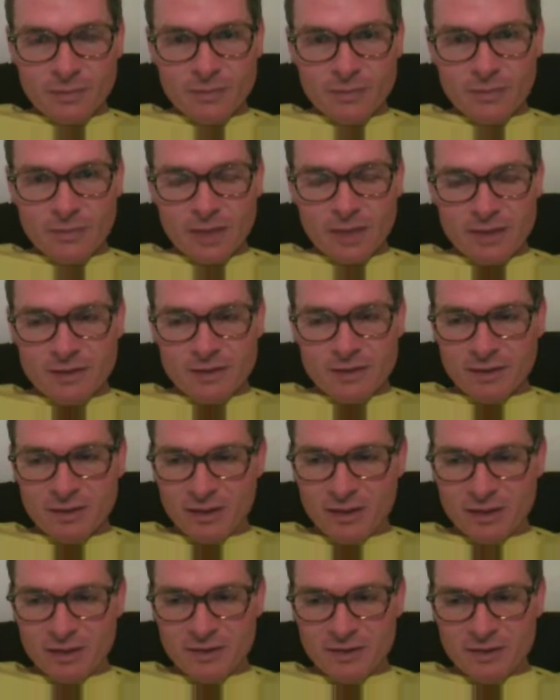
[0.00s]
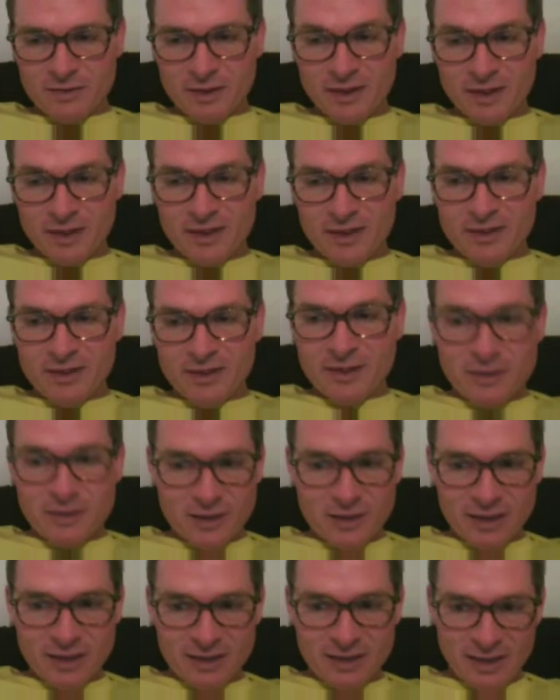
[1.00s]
it's it's really easy to draw a